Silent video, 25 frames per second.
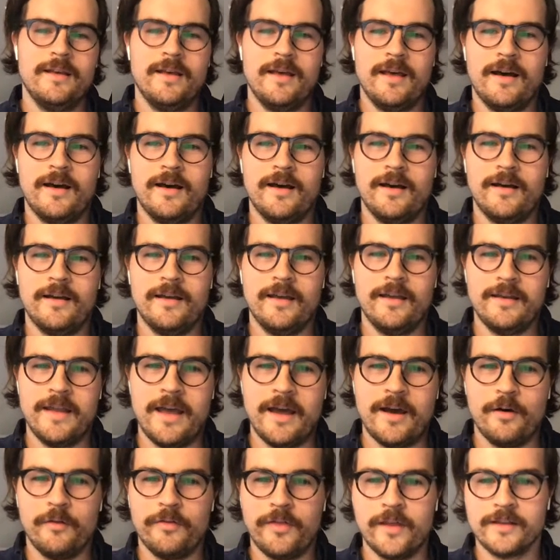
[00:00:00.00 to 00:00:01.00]
Uh, and
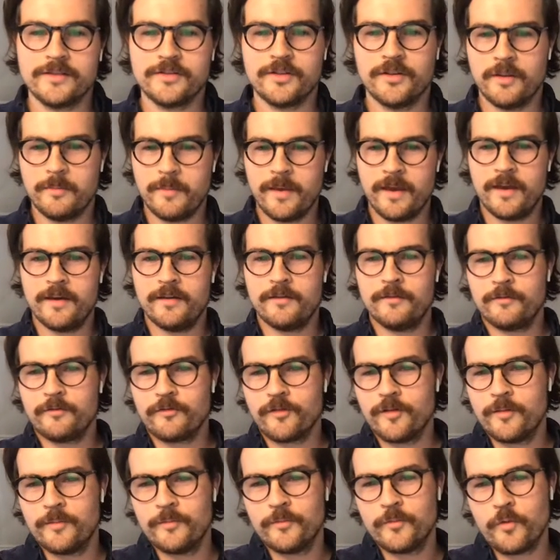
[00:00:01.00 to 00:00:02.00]
now, thanks to demand
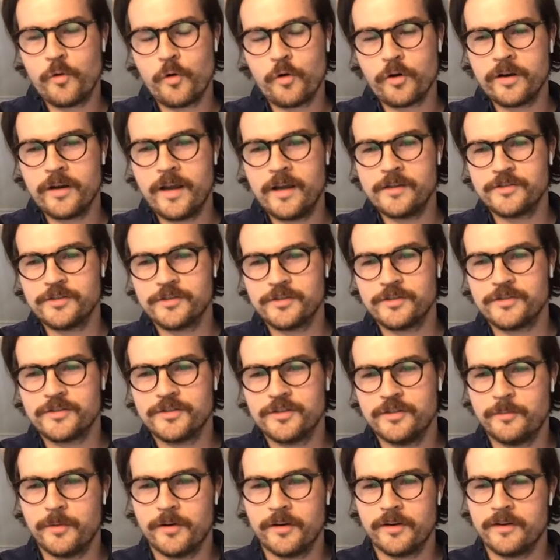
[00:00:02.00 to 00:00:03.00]
from organizers
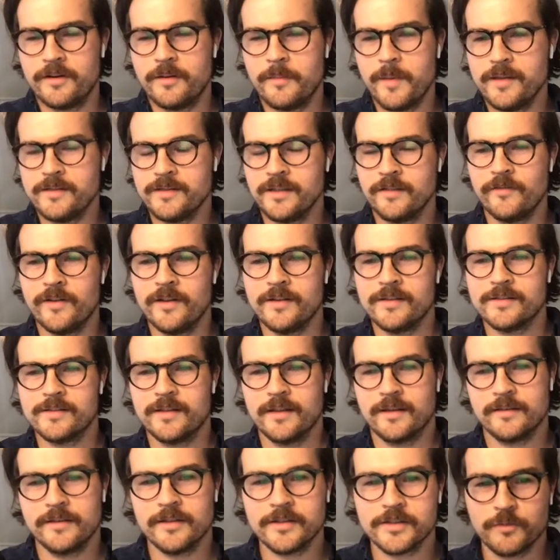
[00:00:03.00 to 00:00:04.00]
to put on amazing events
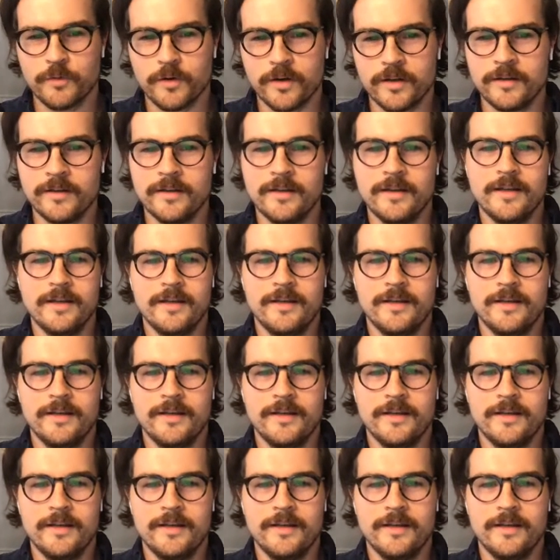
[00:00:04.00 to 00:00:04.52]
like this one,